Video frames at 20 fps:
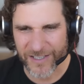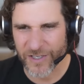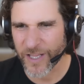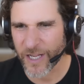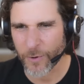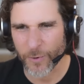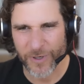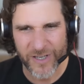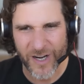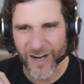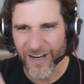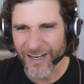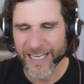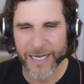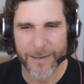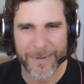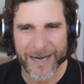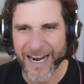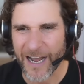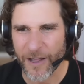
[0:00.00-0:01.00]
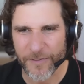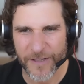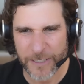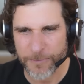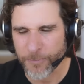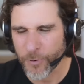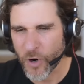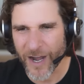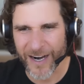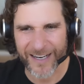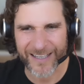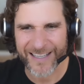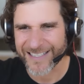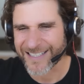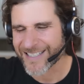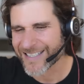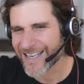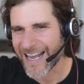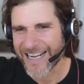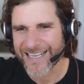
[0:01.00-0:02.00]
So they were talking about how this product, it
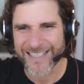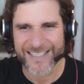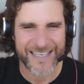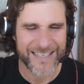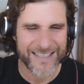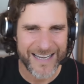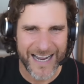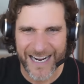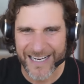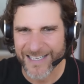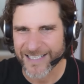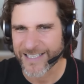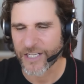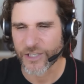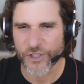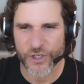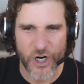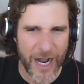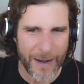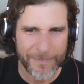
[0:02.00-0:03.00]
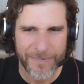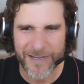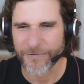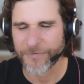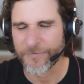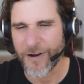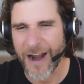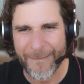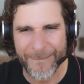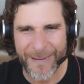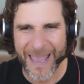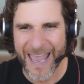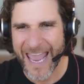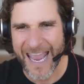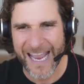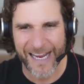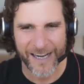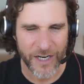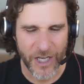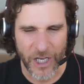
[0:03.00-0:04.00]
sliced, it diced, it chopped, it
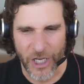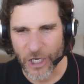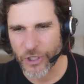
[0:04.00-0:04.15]
frappéed.